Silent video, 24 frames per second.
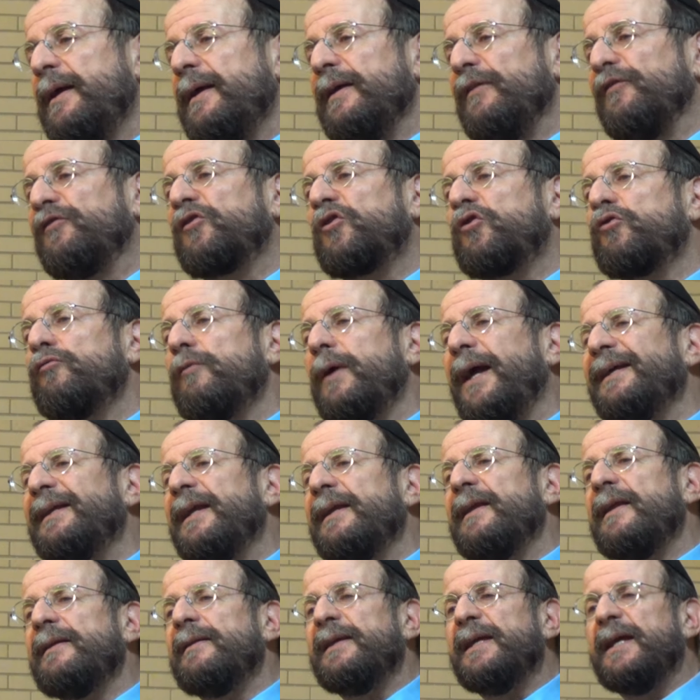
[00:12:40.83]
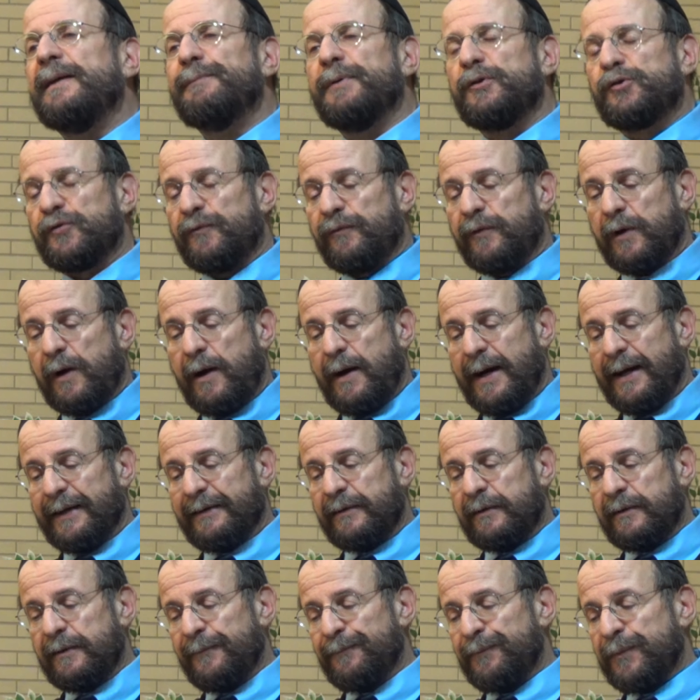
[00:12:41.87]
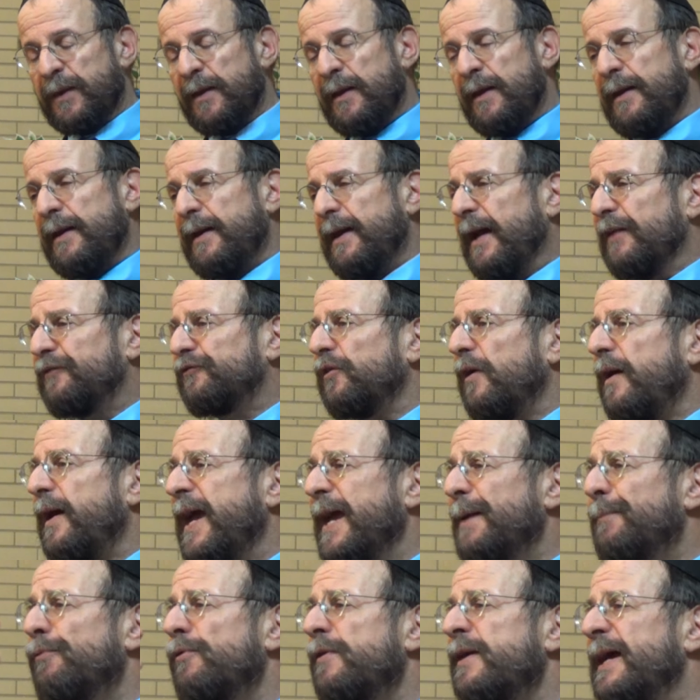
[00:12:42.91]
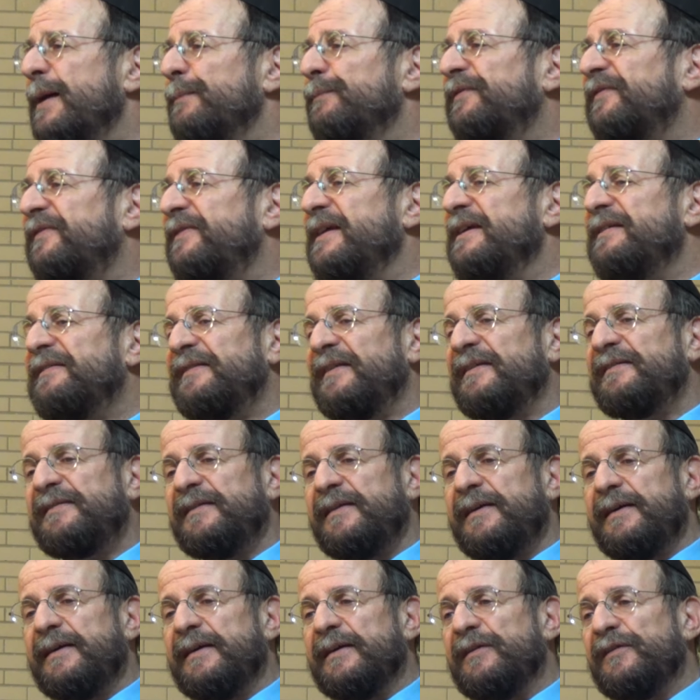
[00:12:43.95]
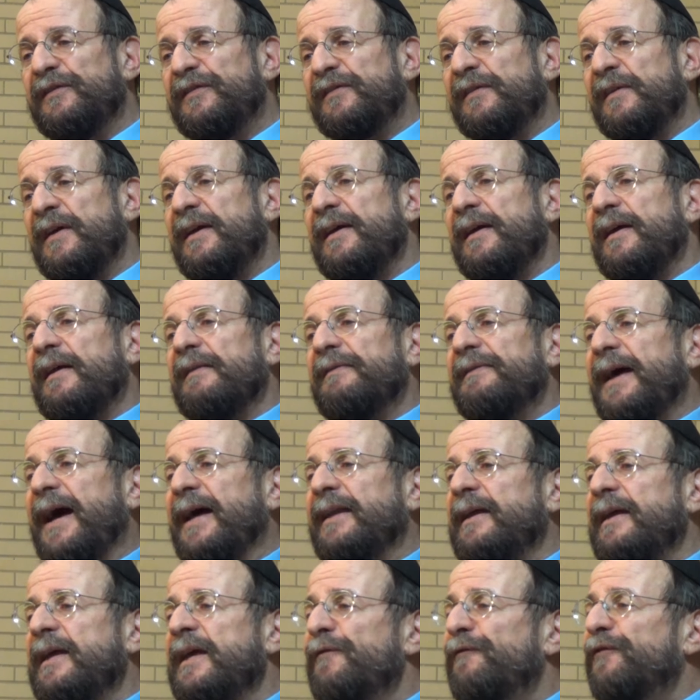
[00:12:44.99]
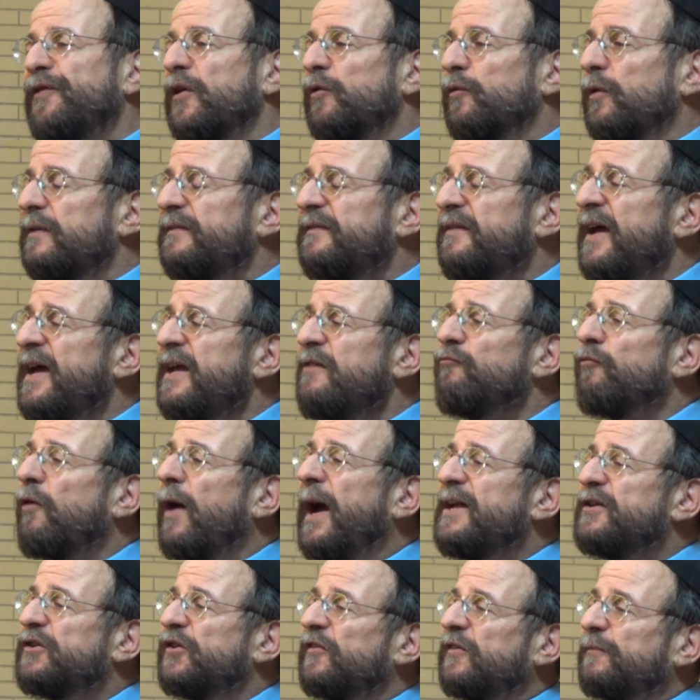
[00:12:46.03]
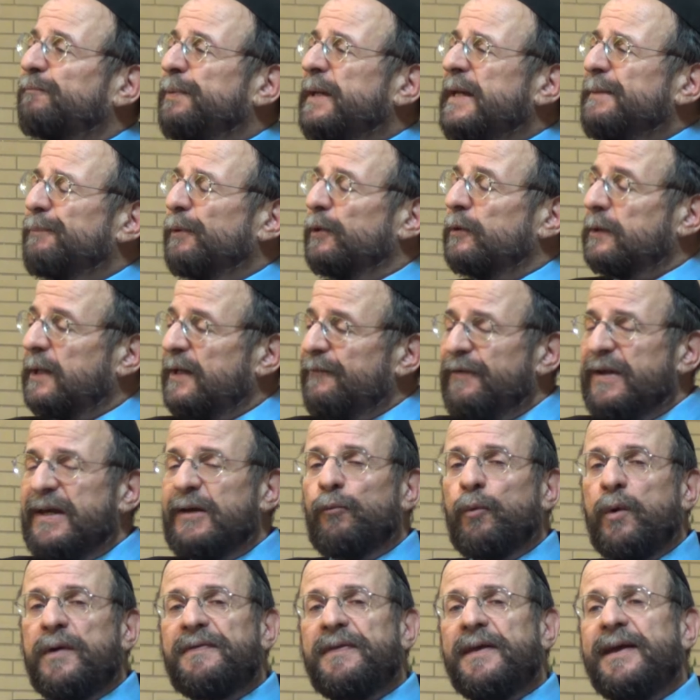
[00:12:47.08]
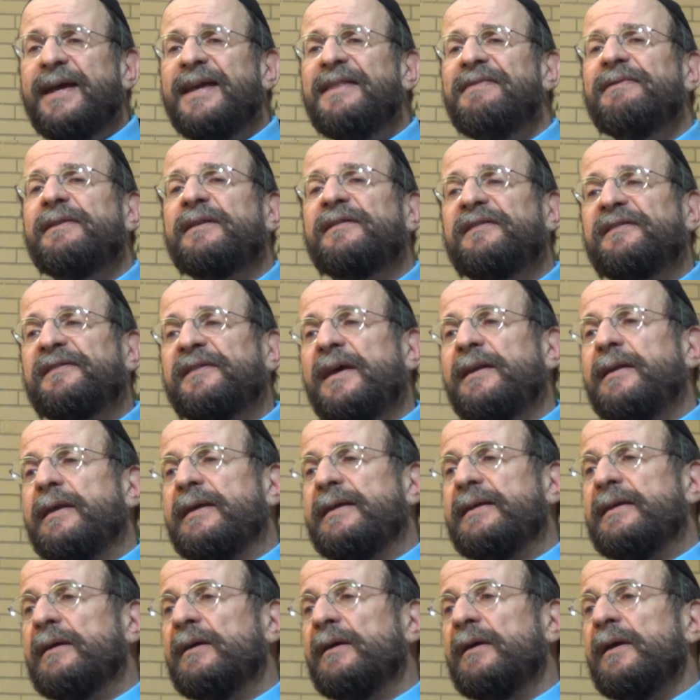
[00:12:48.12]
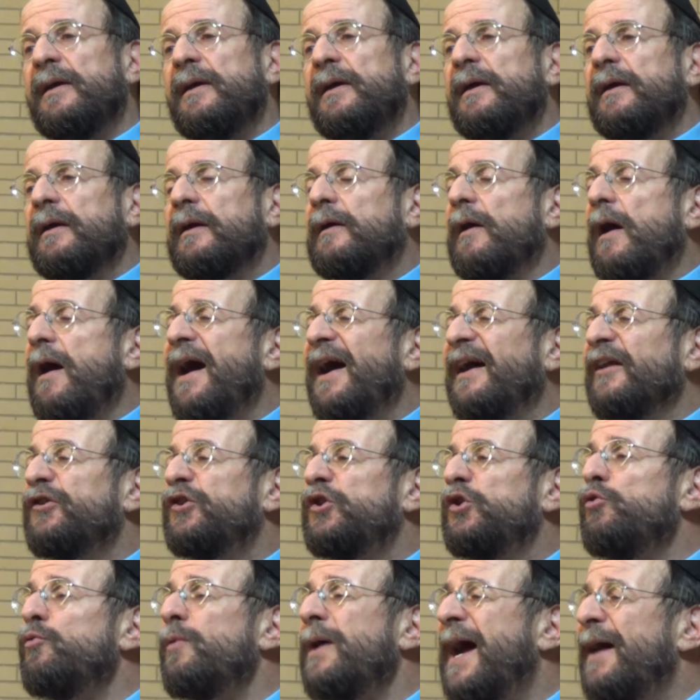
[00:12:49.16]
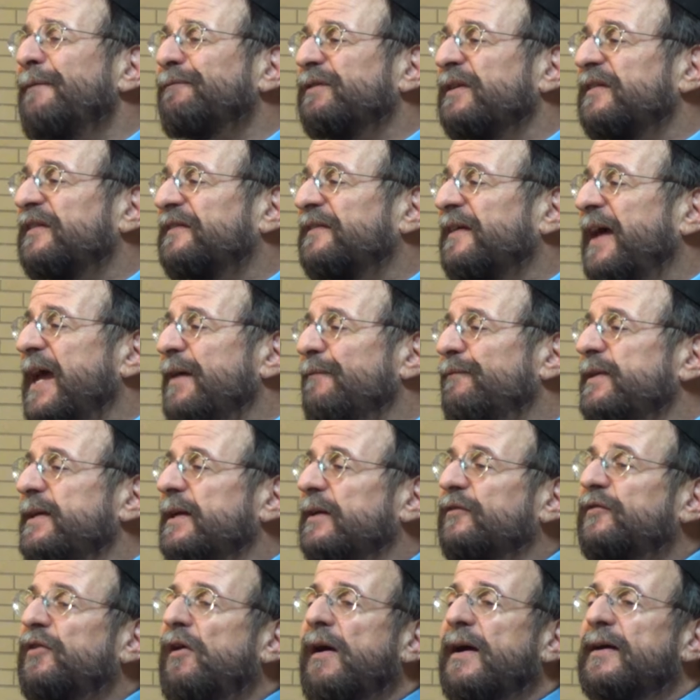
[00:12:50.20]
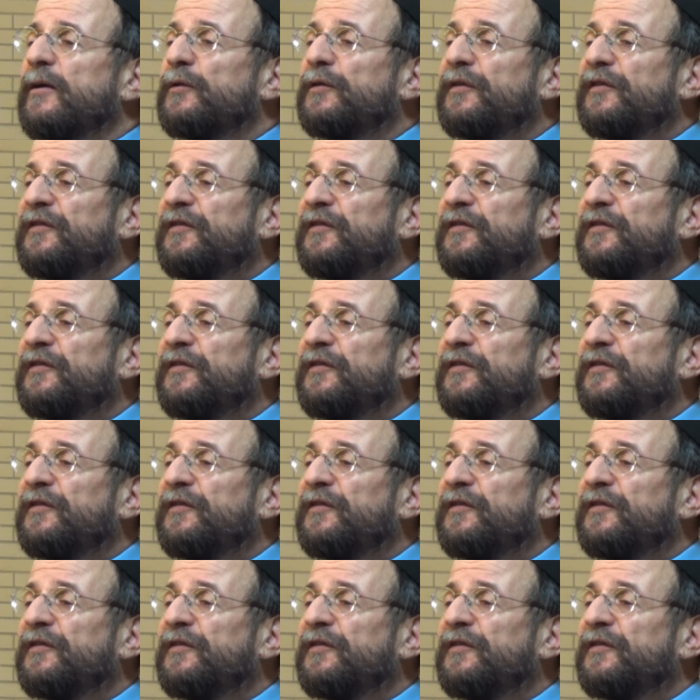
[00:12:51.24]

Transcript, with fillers: is created in the image of God. And so Abraham's thesis is that if there are 10 righteous people living within the city, God, you have to save the entire